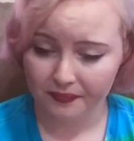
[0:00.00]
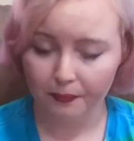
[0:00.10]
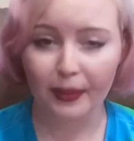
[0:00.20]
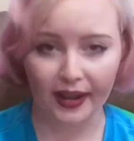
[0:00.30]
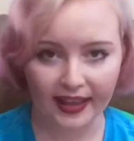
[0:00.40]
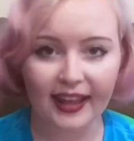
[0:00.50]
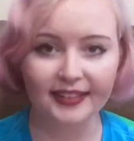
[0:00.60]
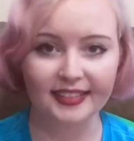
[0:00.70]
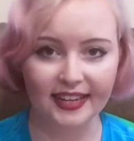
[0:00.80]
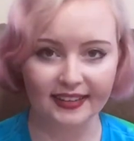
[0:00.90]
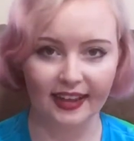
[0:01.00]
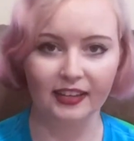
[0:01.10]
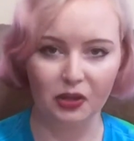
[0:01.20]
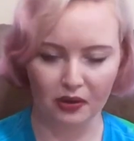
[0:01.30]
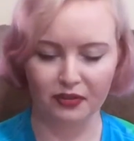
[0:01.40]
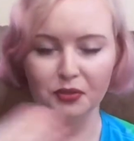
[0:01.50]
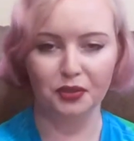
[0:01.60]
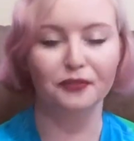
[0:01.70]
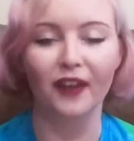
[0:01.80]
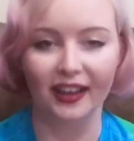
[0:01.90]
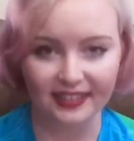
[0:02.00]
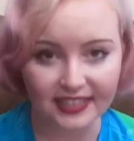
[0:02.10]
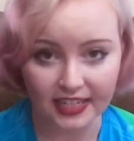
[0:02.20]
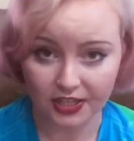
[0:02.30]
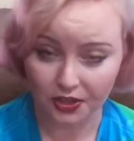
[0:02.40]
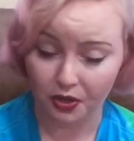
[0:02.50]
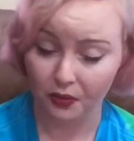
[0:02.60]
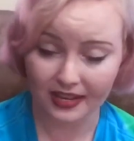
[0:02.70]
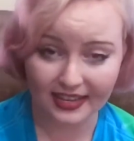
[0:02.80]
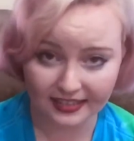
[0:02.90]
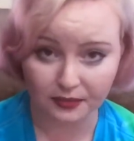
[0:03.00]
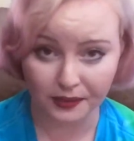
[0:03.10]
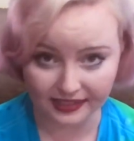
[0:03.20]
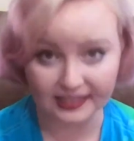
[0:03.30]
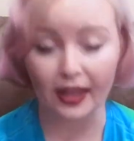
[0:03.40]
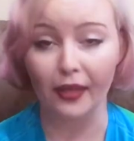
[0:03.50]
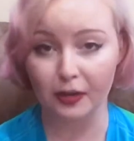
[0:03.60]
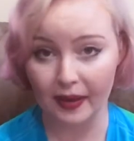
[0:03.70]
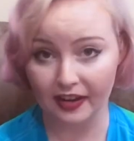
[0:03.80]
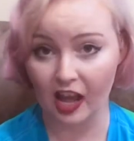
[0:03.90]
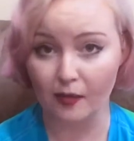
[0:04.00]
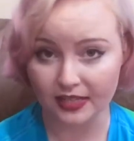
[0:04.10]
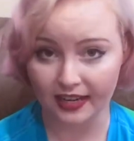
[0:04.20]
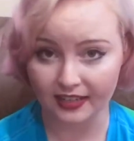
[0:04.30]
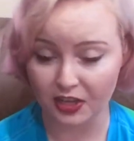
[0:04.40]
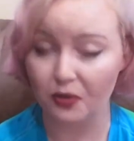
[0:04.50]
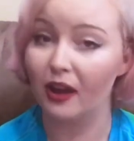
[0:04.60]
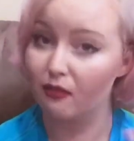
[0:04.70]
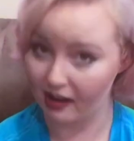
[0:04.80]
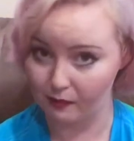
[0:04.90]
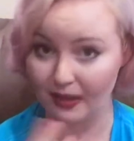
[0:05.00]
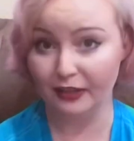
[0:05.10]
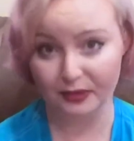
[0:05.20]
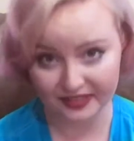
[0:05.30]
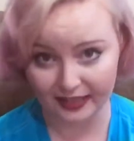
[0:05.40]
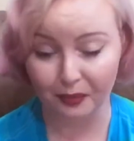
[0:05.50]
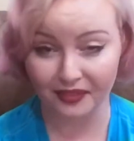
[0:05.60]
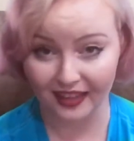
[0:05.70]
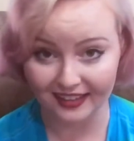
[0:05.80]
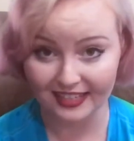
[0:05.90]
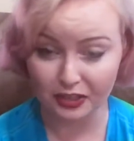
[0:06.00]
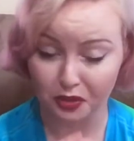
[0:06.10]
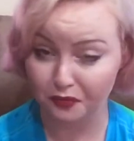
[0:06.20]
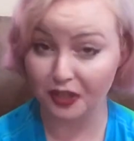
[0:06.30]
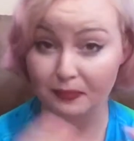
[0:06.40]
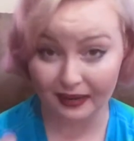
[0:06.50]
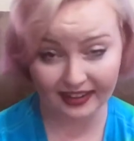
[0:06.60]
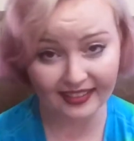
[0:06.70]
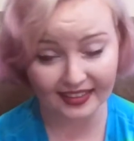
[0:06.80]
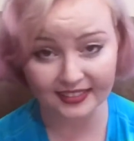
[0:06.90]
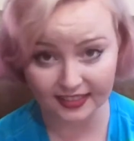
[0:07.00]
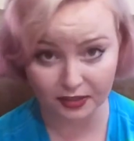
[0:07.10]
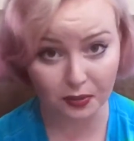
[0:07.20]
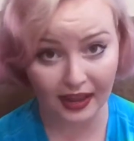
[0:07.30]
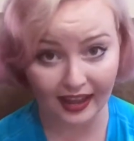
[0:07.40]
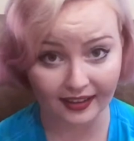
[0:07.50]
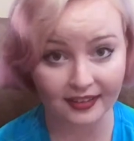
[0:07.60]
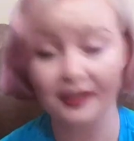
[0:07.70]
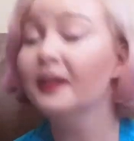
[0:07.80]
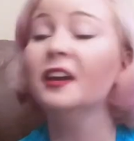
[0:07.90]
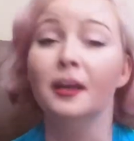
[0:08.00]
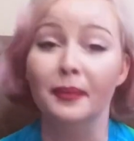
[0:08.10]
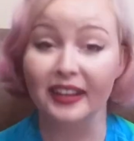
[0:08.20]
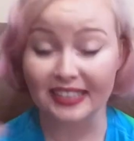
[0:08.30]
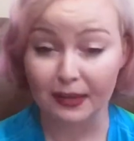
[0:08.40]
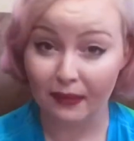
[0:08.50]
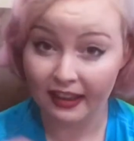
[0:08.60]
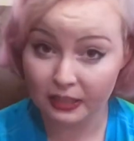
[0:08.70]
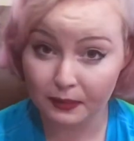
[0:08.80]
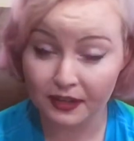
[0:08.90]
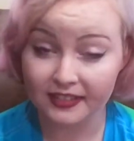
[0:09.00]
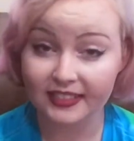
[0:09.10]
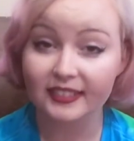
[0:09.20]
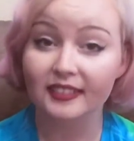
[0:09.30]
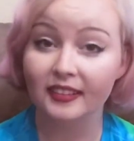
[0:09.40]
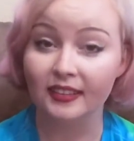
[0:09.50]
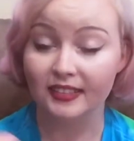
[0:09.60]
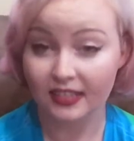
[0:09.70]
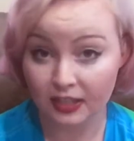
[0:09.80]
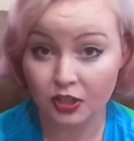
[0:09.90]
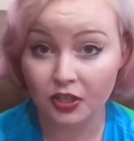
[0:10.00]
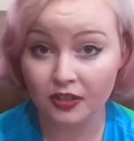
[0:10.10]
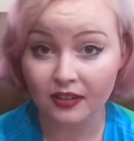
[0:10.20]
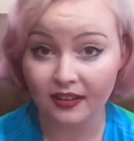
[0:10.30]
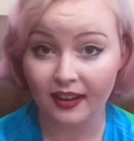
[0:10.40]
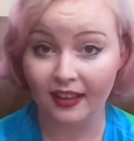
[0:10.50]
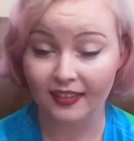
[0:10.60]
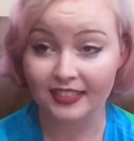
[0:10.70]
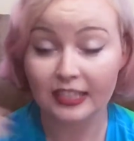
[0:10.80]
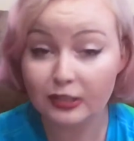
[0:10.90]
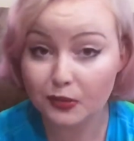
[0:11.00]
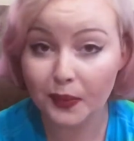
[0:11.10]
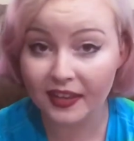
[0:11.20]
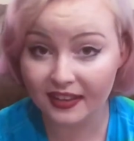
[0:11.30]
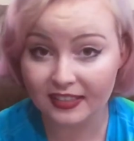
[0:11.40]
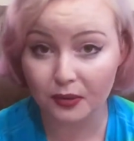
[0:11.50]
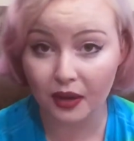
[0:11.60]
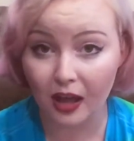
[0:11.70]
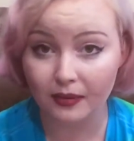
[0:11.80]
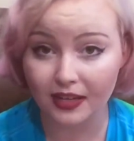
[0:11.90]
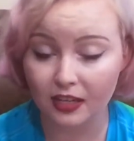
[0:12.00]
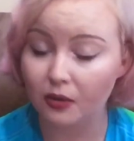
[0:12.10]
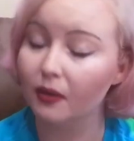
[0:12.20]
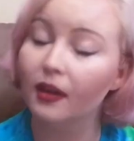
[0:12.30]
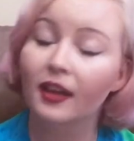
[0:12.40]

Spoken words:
But I can say that, you know, if you do find a teacher who is really solid about accommodating you, I recommend you stick with that teacher for as many classes as you can. Because in my experience, the teacher and the teacher's willingness to accommodate you